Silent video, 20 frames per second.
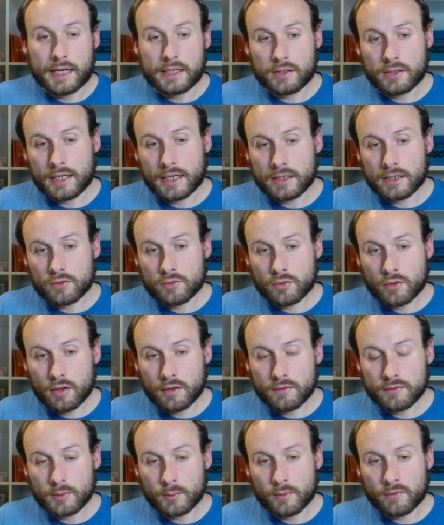And you can
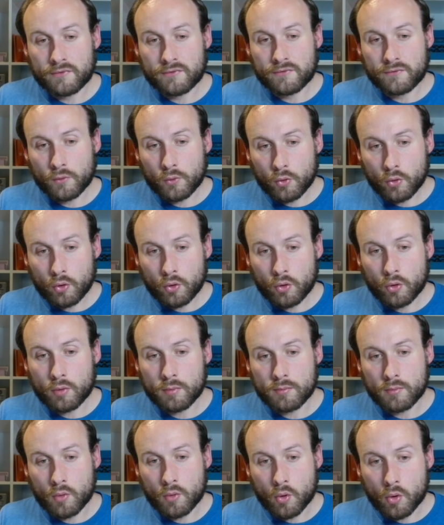craft it with 4
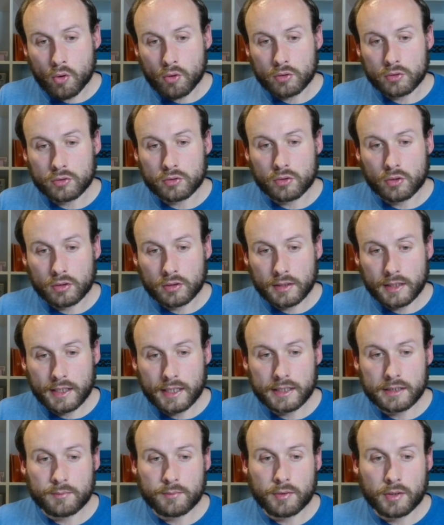or more
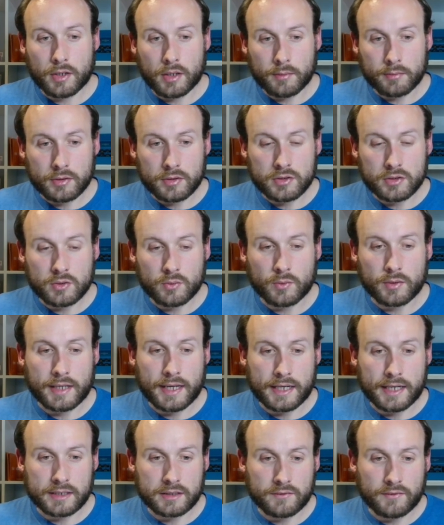non-land permanents with
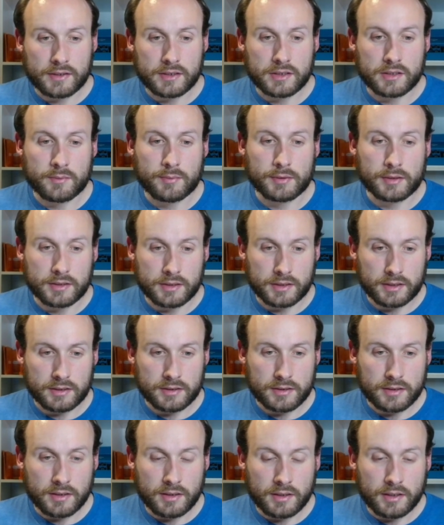activated
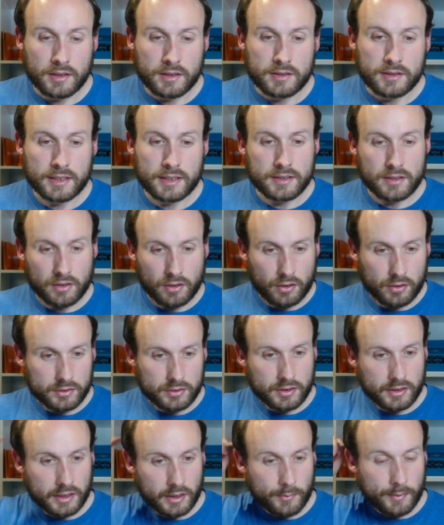abilities. That's a lot
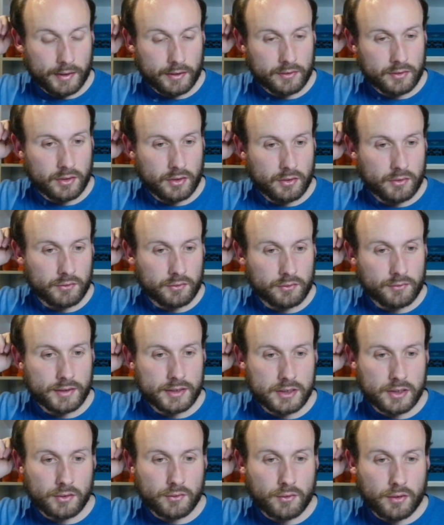to think about. The
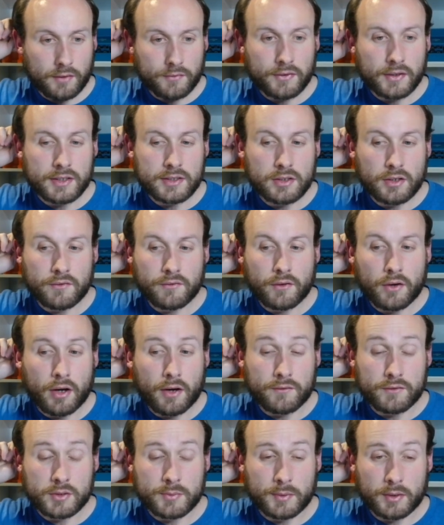rest of the crafting so
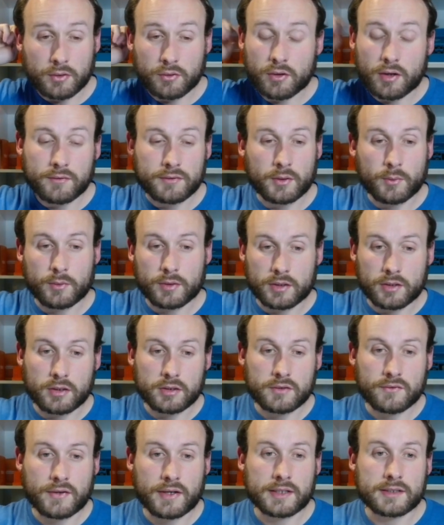far have just been crafted with an
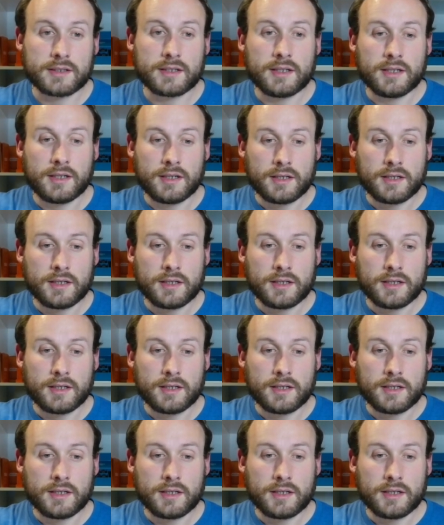artifact.